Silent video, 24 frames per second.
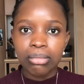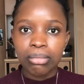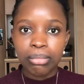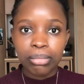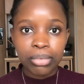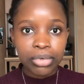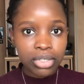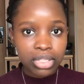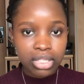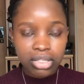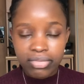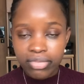
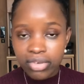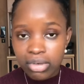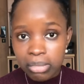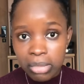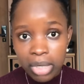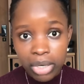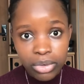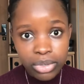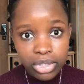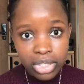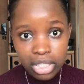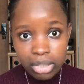But for
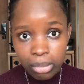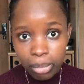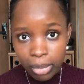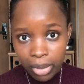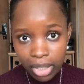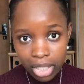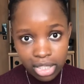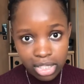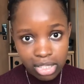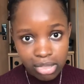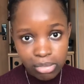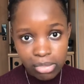my own
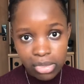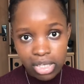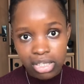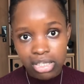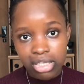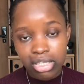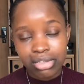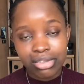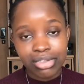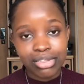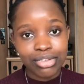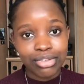department,
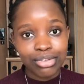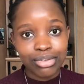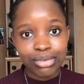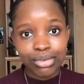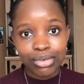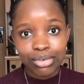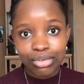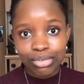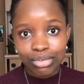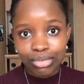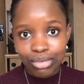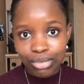it is
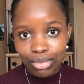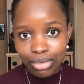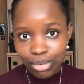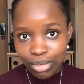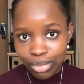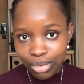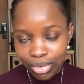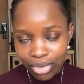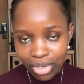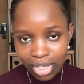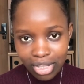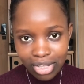not
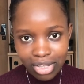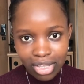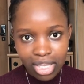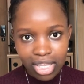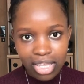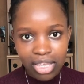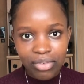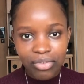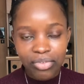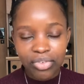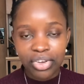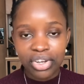so.
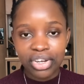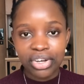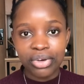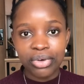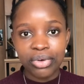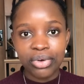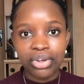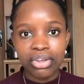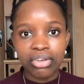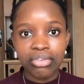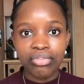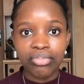If you are
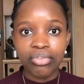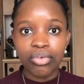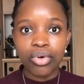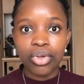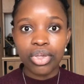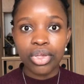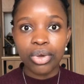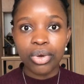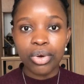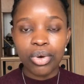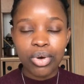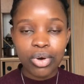going for
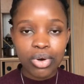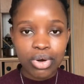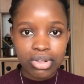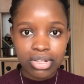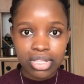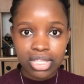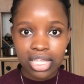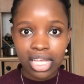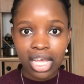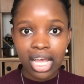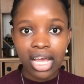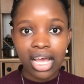a
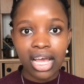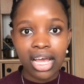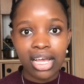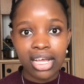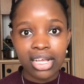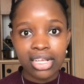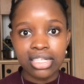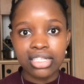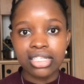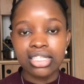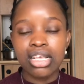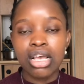course that
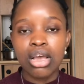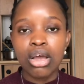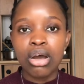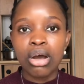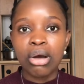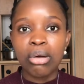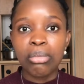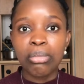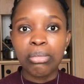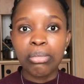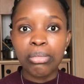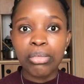has
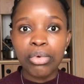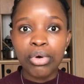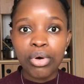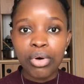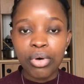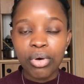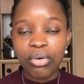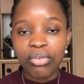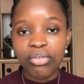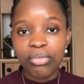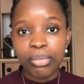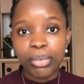
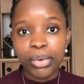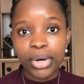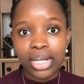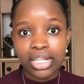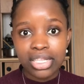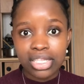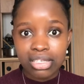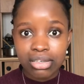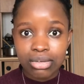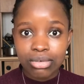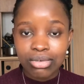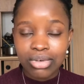more of
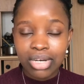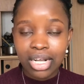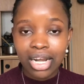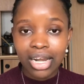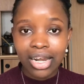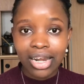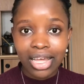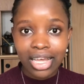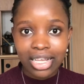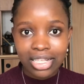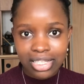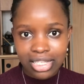practical
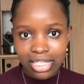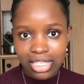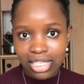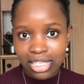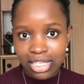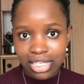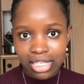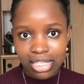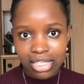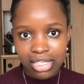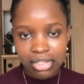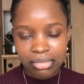
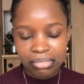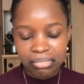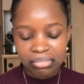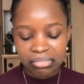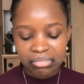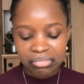classes,